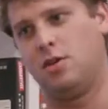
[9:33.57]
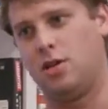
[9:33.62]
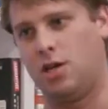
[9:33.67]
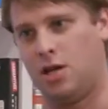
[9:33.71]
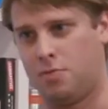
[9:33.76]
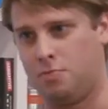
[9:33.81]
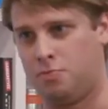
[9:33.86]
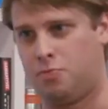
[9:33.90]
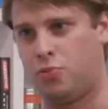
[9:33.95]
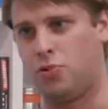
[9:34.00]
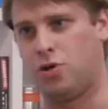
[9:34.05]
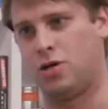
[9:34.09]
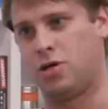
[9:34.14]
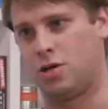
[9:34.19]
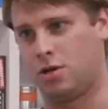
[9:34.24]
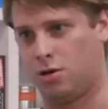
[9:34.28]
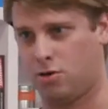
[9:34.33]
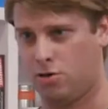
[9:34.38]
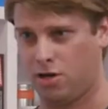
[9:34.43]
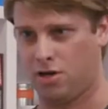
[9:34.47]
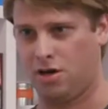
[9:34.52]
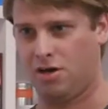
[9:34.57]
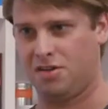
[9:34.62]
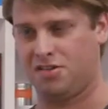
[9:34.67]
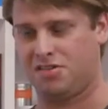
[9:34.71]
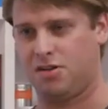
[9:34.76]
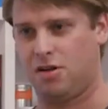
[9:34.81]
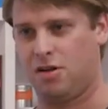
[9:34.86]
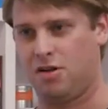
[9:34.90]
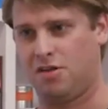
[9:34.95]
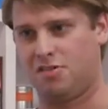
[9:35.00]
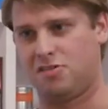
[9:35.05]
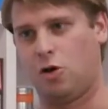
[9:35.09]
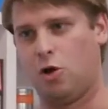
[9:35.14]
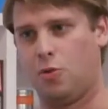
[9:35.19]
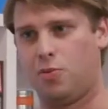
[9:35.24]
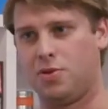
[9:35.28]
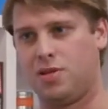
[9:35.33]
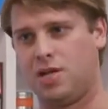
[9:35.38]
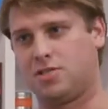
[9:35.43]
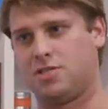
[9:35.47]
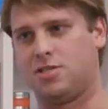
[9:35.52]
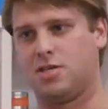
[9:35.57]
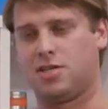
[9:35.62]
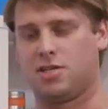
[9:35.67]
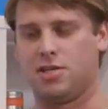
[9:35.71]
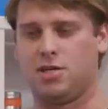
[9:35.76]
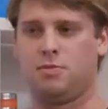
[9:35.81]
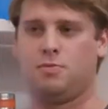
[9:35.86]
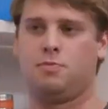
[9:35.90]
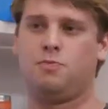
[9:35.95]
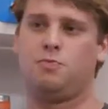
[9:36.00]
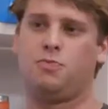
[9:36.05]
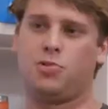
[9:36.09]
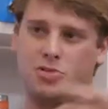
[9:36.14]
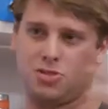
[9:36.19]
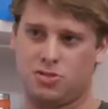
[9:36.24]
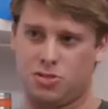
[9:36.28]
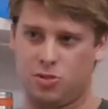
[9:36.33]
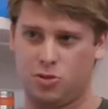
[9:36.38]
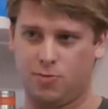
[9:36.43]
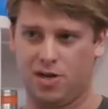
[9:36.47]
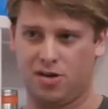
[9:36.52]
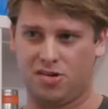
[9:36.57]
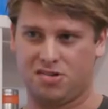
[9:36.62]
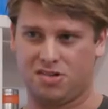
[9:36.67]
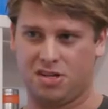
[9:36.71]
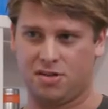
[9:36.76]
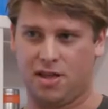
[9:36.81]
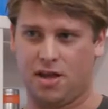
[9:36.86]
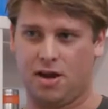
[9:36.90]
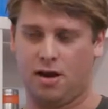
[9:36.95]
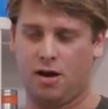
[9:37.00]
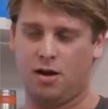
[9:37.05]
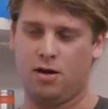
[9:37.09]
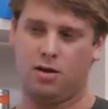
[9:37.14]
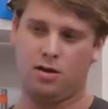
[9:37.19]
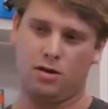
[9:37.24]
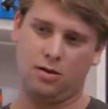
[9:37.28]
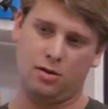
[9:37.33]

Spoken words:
and click on Saul's, open that ticket, put the 2 beers on there,